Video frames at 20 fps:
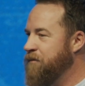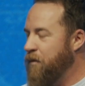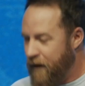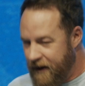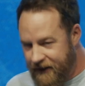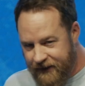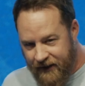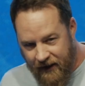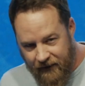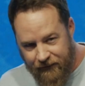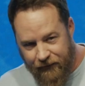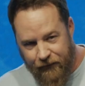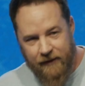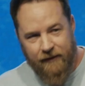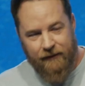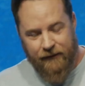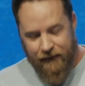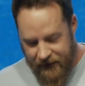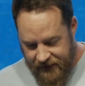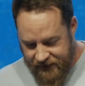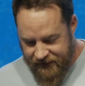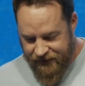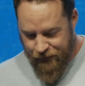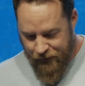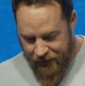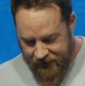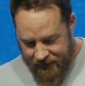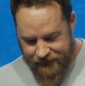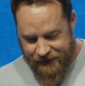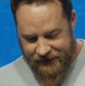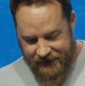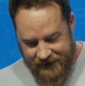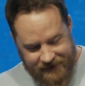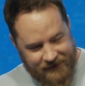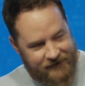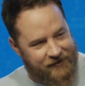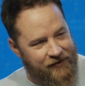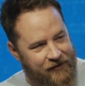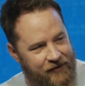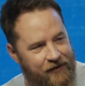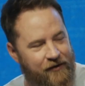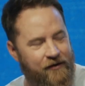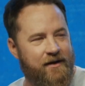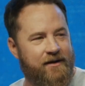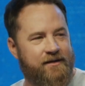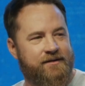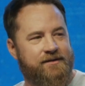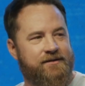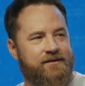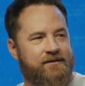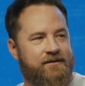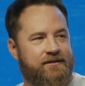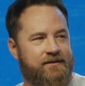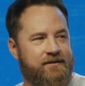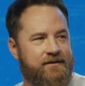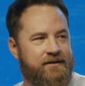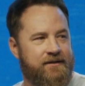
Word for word: Were it not for the finished work of Jesus on the cross.